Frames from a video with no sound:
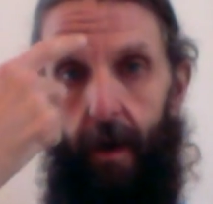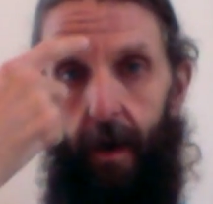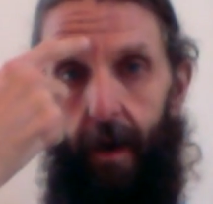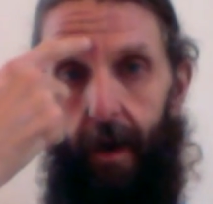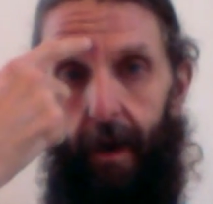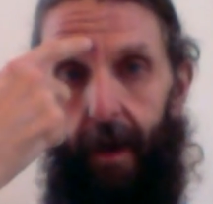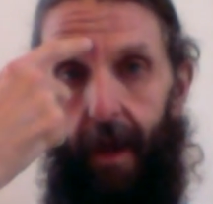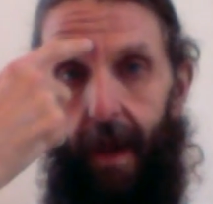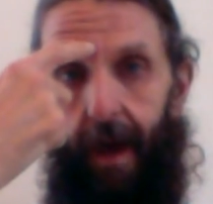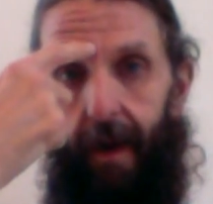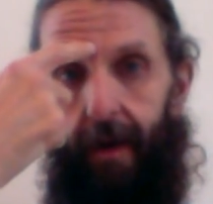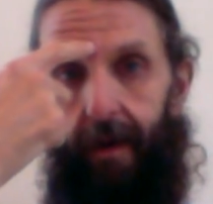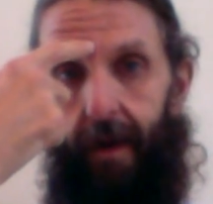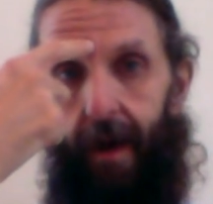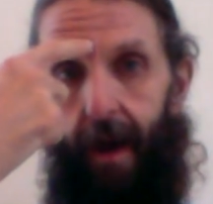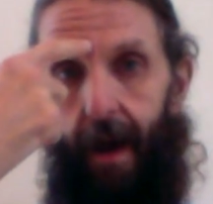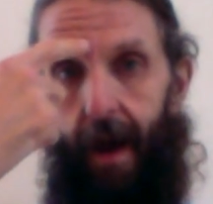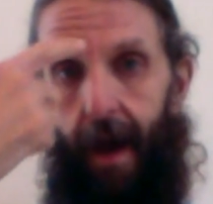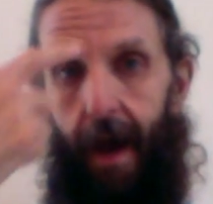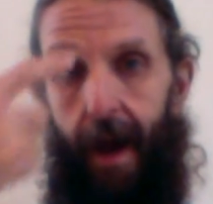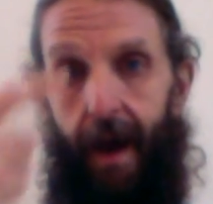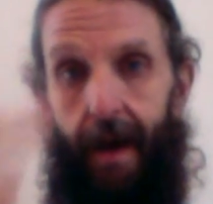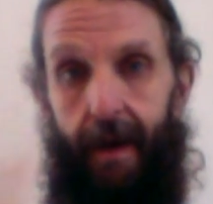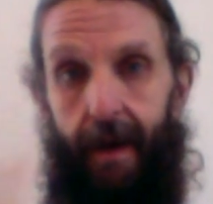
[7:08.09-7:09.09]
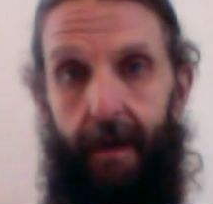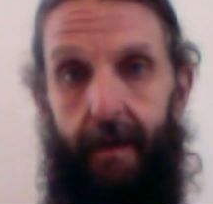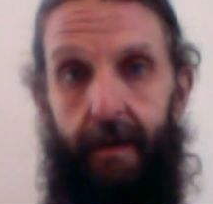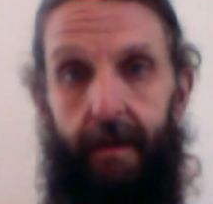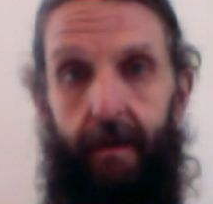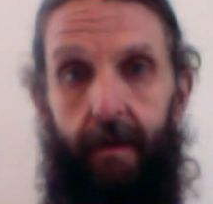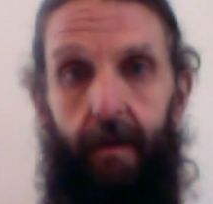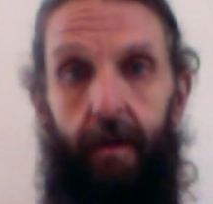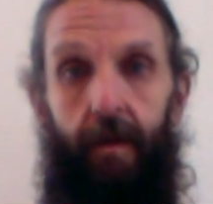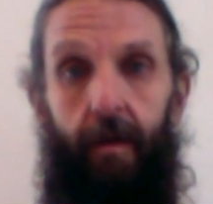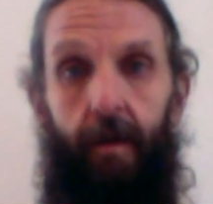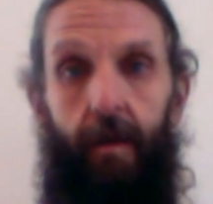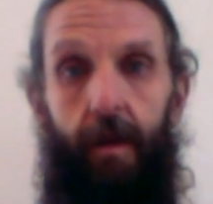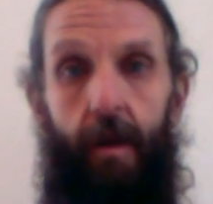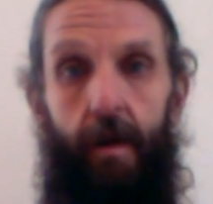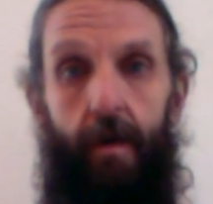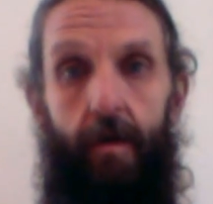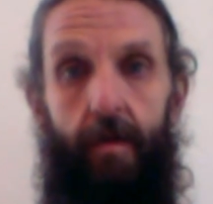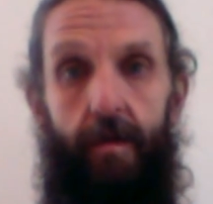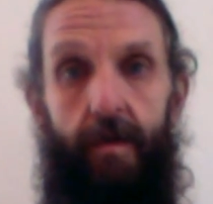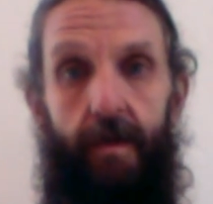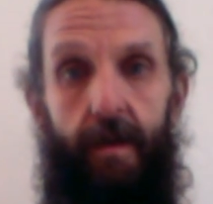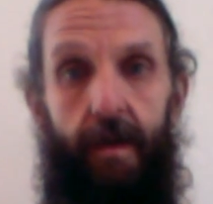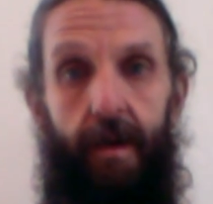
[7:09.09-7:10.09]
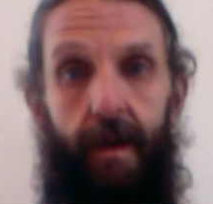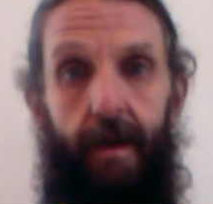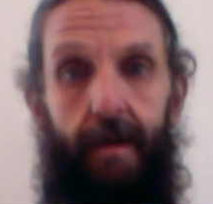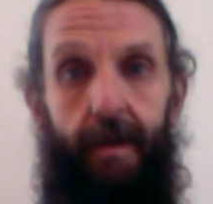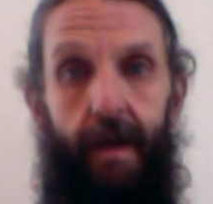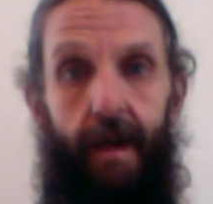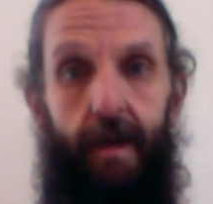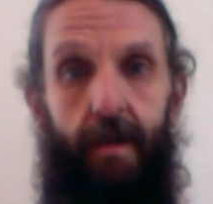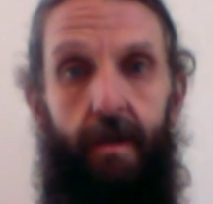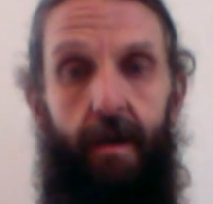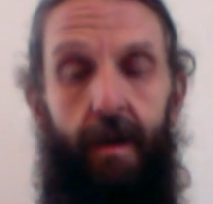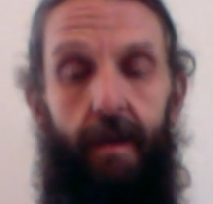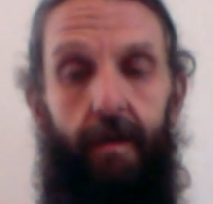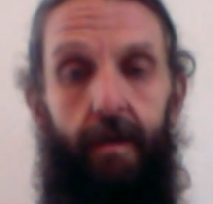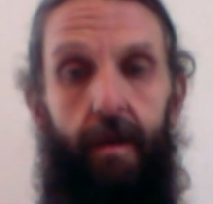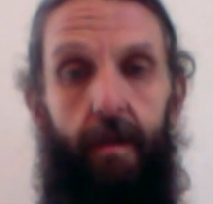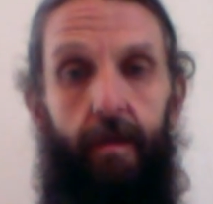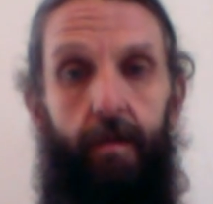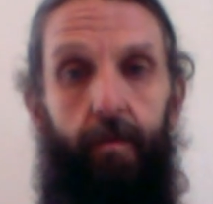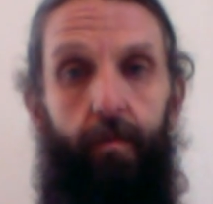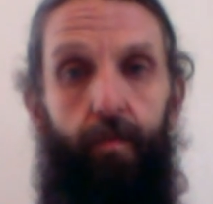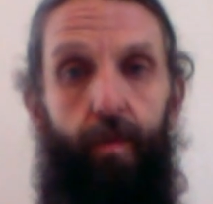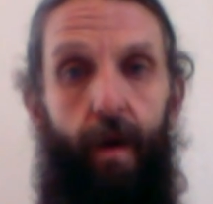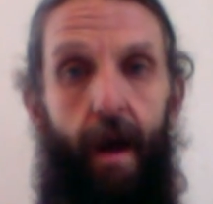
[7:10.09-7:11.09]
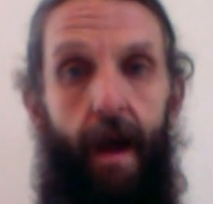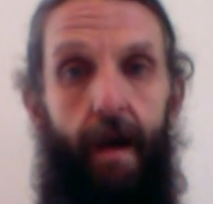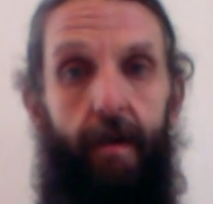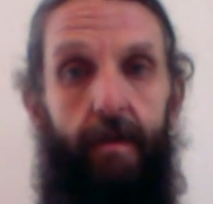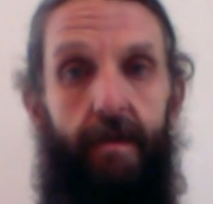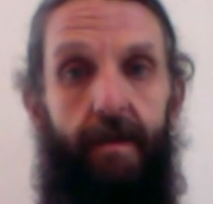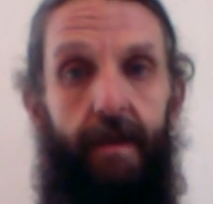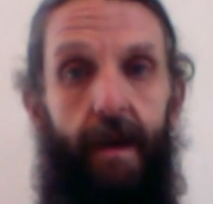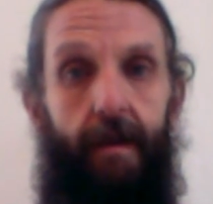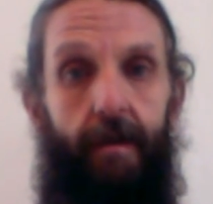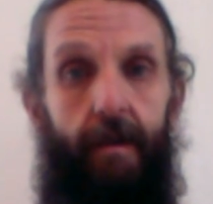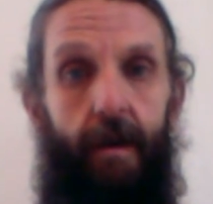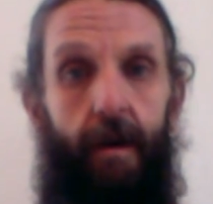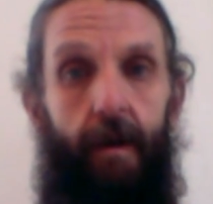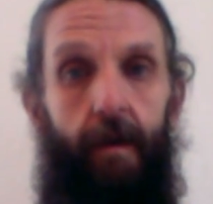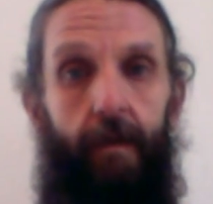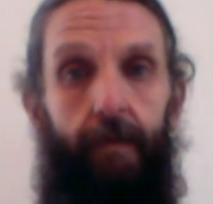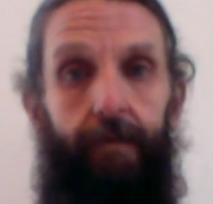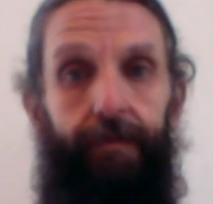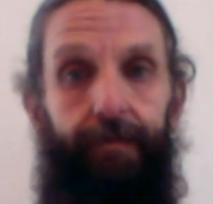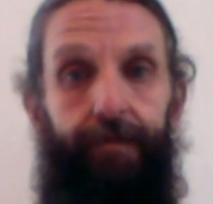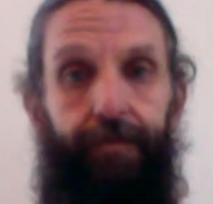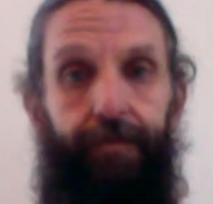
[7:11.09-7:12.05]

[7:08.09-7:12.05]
Again, eyes closed, attention at the brow center.